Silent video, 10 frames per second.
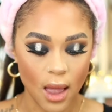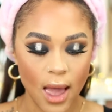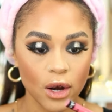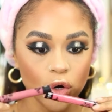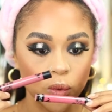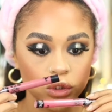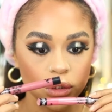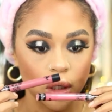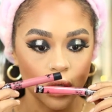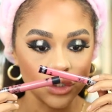I don't know which
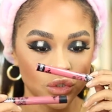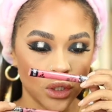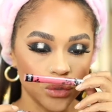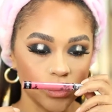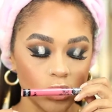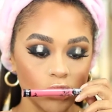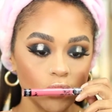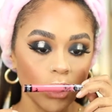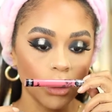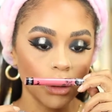color. Should I use this
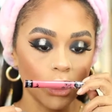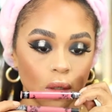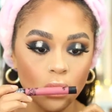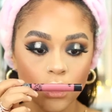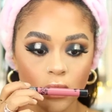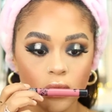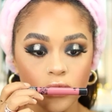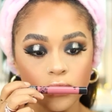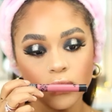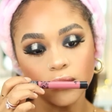one or
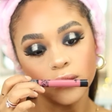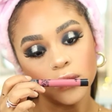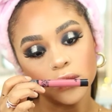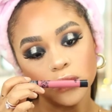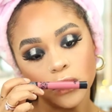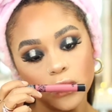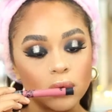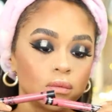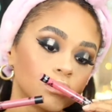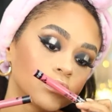this one for this look?